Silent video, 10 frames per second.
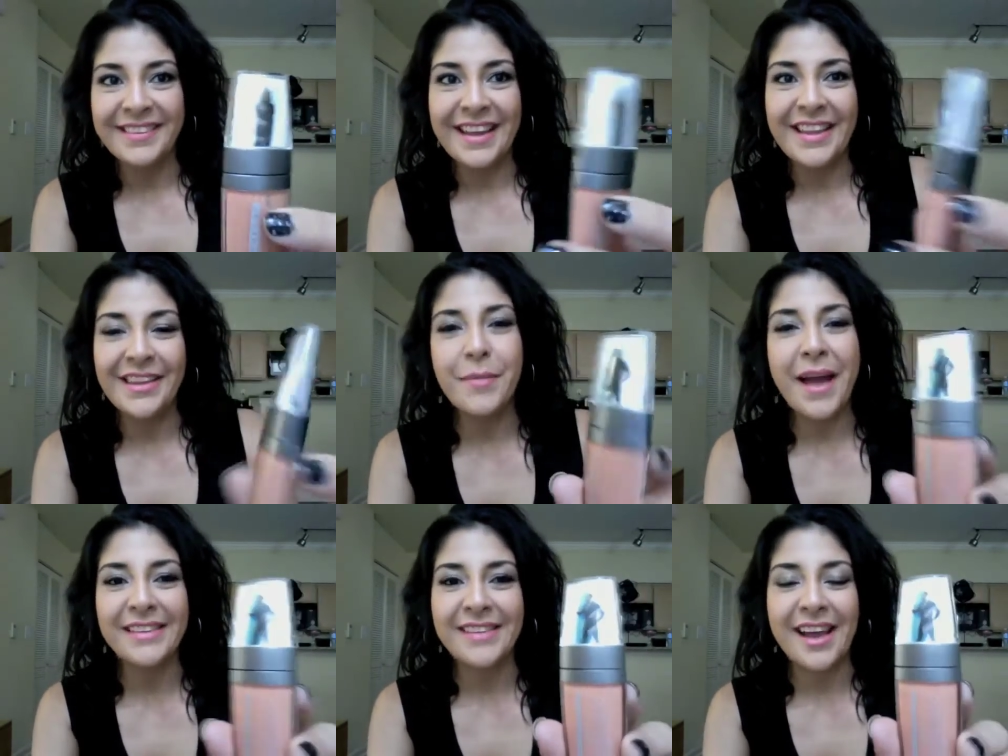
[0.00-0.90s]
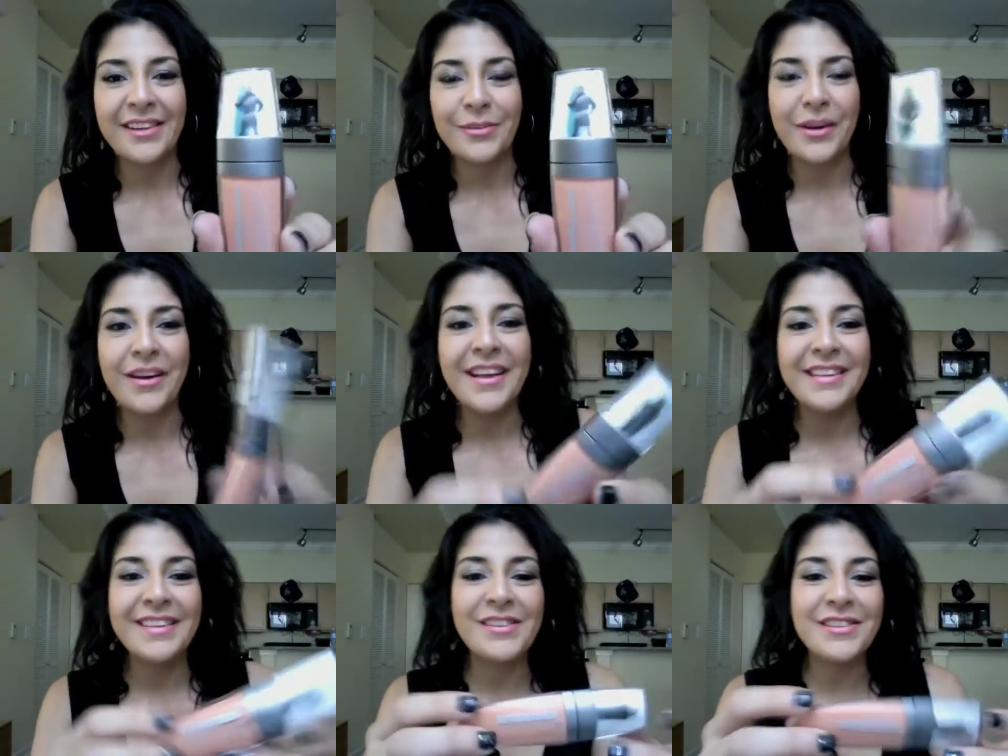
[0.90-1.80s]
and then the backside as well.
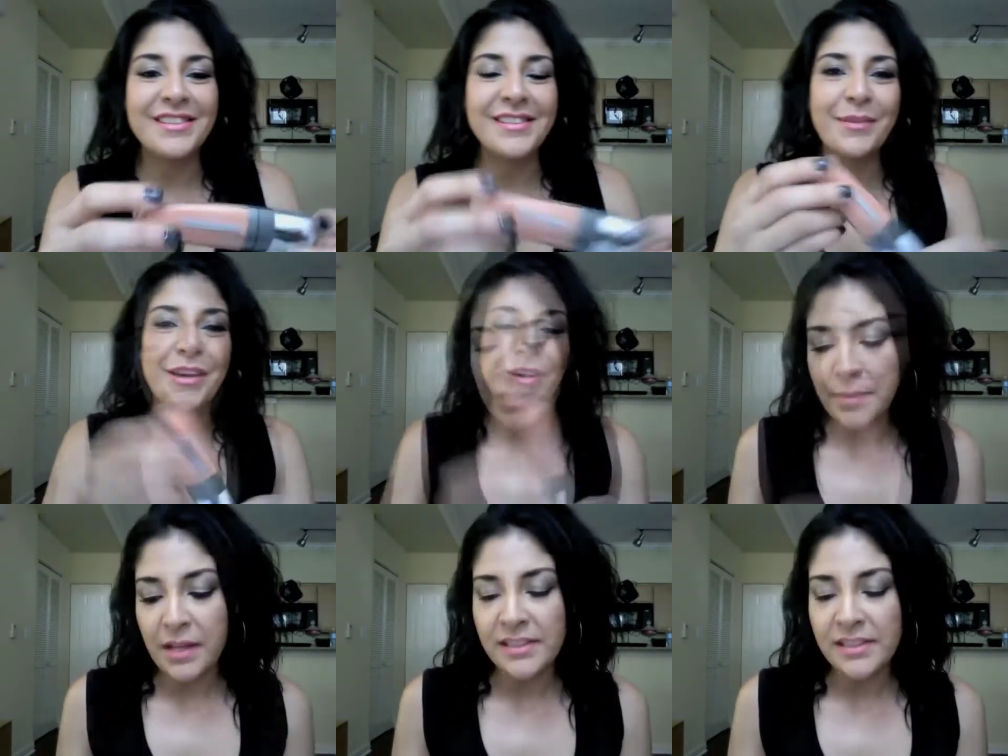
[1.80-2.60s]
These are just some cute lip ideas.